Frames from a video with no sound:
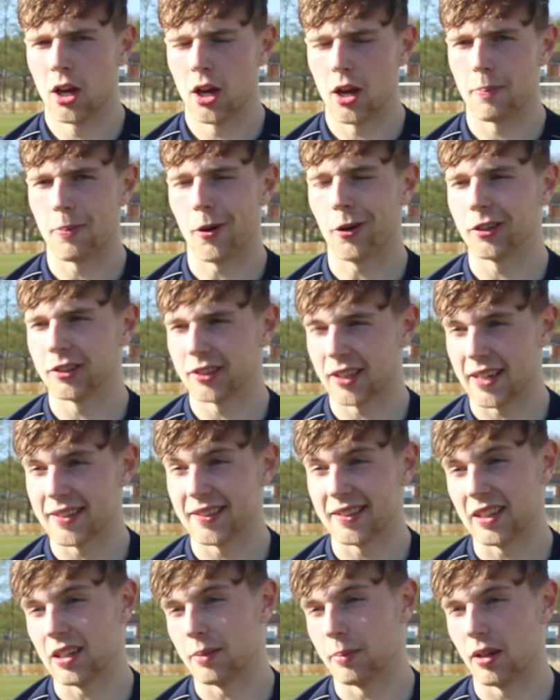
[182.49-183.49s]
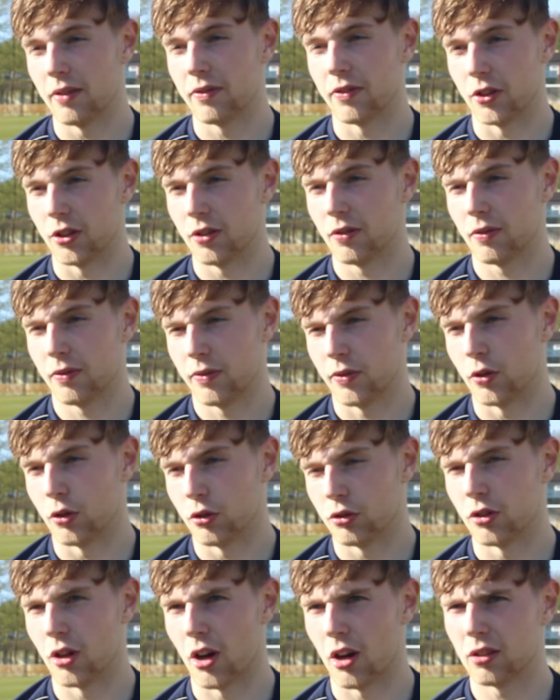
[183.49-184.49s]
Apologise a little bit for
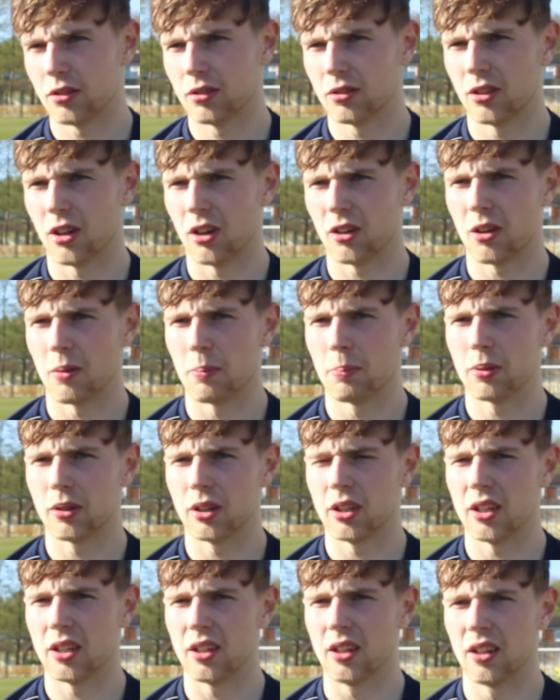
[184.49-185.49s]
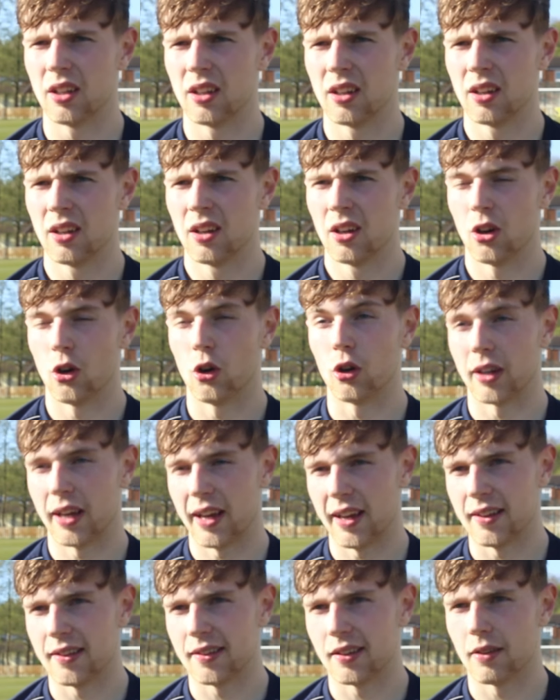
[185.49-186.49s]
us not completing or
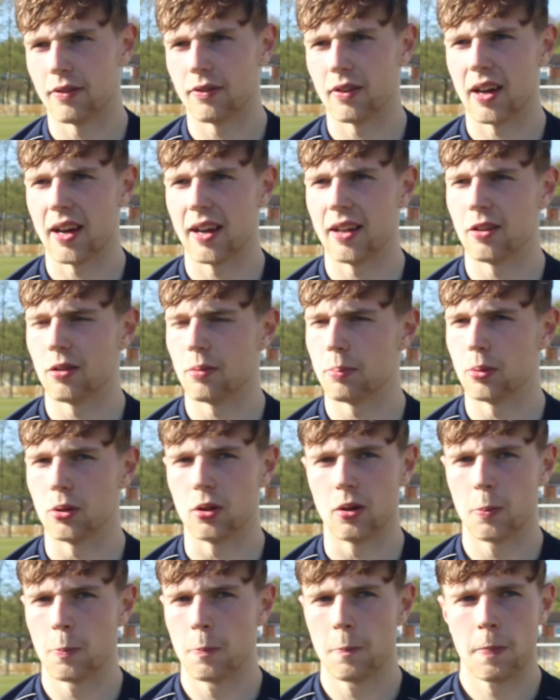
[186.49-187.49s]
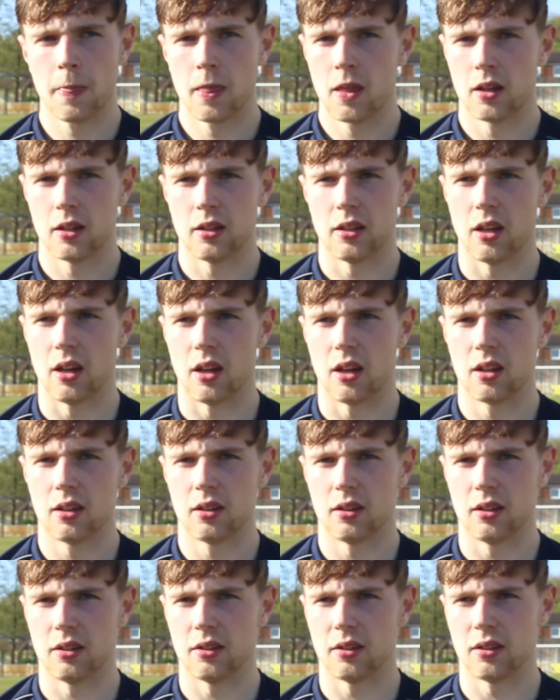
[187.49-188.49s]
getting to the final, but yeah,
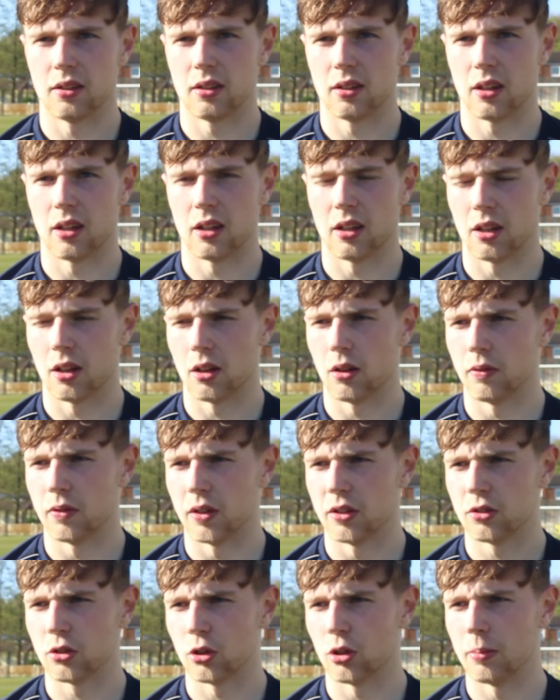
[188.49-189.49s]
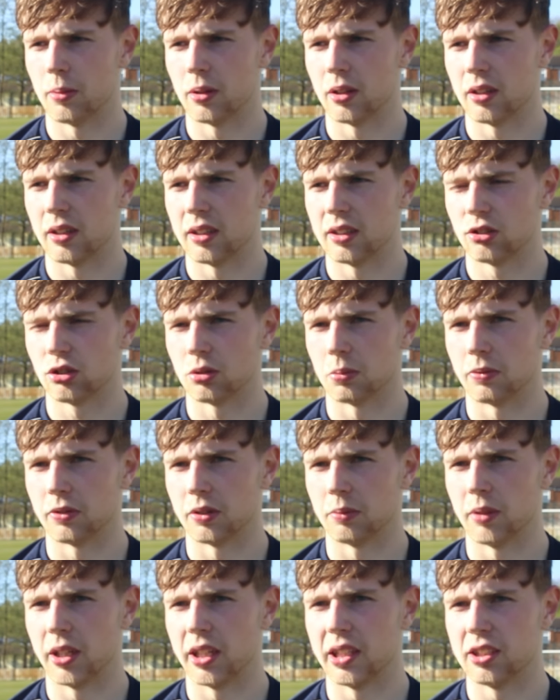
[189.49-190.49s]
I love this club and it's
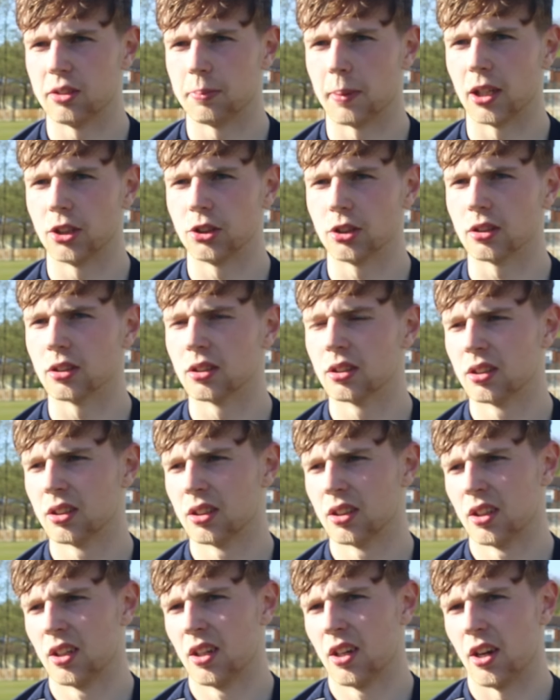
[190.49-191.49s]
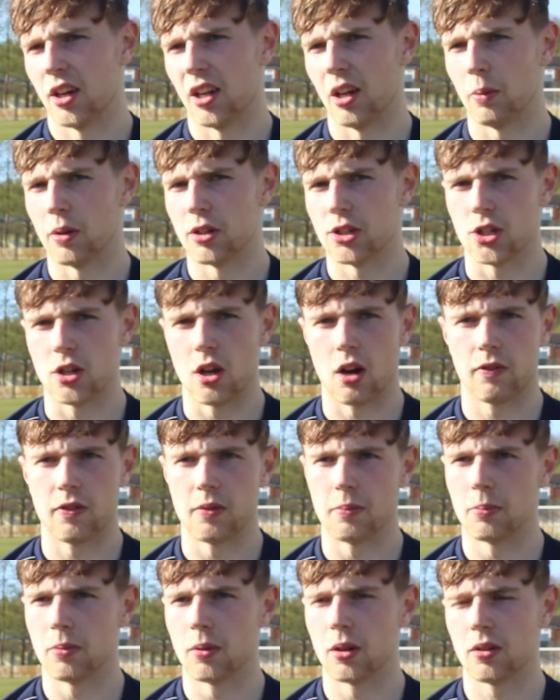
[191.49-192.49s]
something really special, and I wish
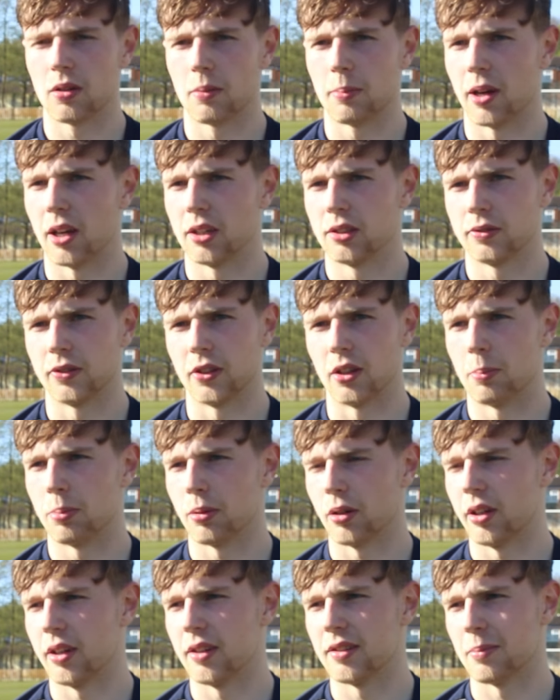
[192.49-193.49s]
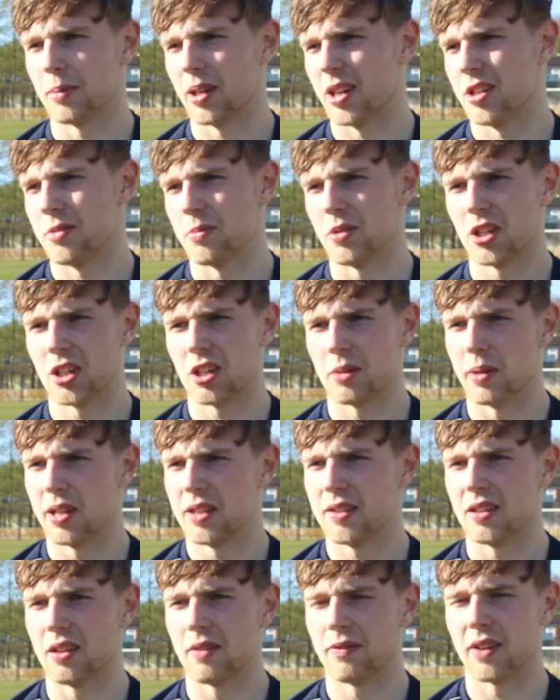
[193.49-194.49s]
nothing but the best for the players, management, the
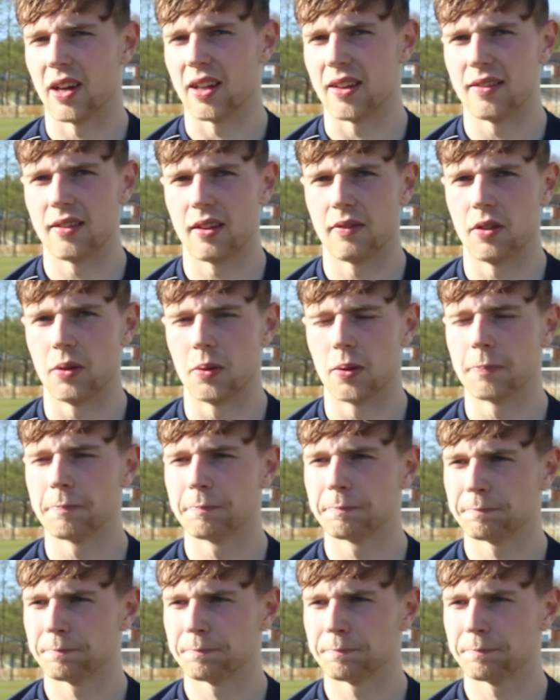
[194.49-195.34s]
committee, the fans, everyone.